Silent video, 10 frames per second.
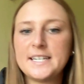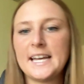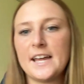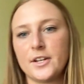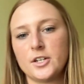
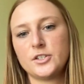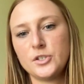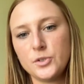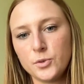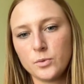together,
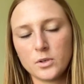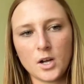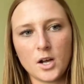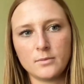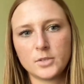do
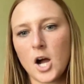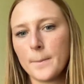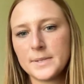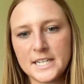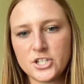
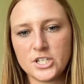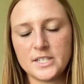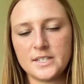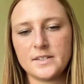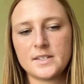
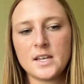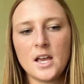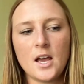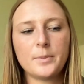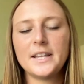competitions,
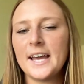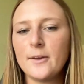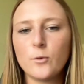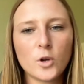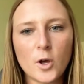play
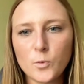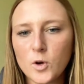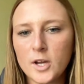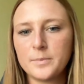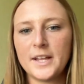
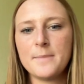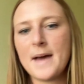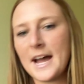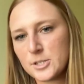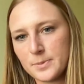one-on-one, play
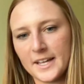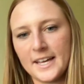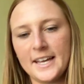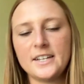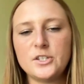match
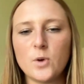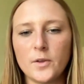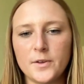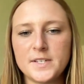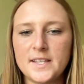play, do all
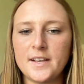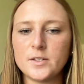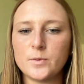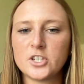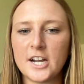those
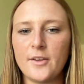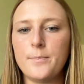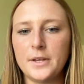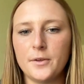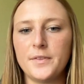things, which kind of
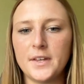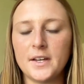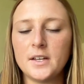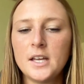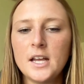build
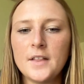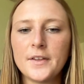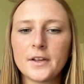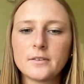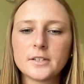the
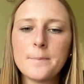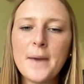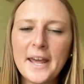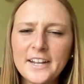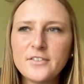
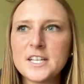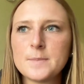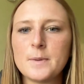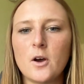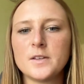competitiveness,
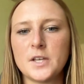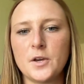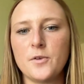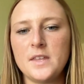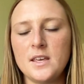but
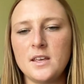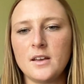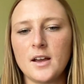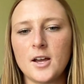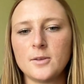also the
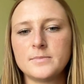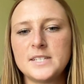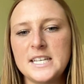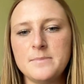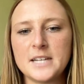
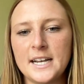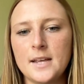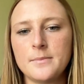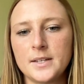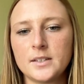team
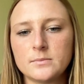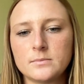dynamic.